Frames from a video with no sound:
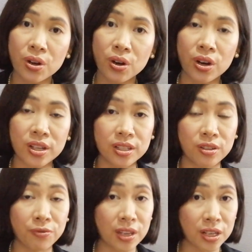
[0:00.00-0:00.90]
on
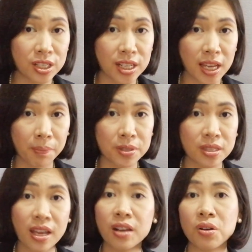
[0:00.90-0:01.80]
the
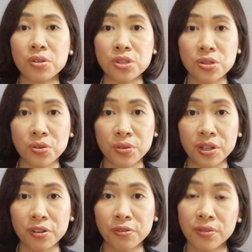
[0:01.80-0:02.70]
fingertips and also on
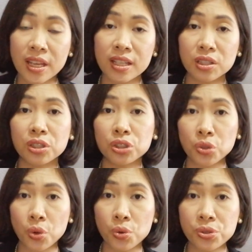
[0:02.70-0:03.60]
our feet or
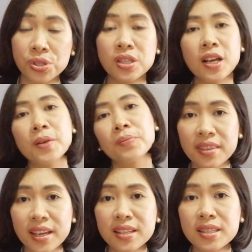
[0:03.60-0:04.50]
toes.
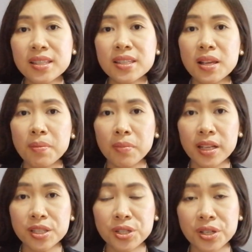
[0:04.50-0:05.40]
These
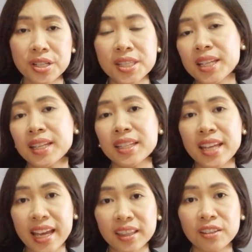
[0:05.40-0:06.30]
blisters can
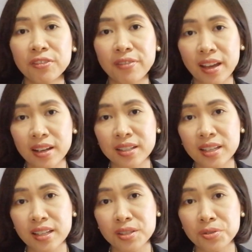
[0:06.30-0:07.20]
get
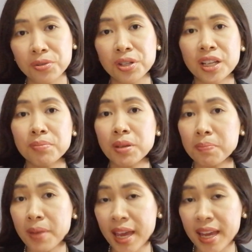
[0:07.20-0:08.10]
infected, so there can be
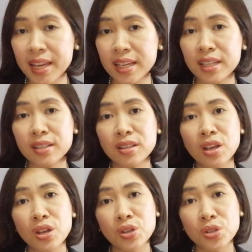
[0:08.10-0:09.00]
pain,
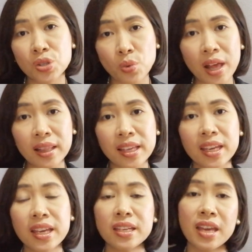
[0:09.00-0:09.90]

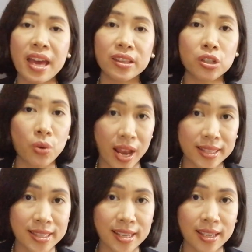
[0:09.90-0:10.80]
swelling, and
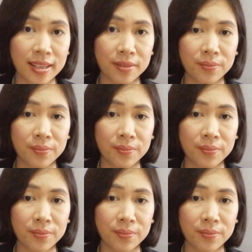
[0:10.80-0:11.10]
crusting.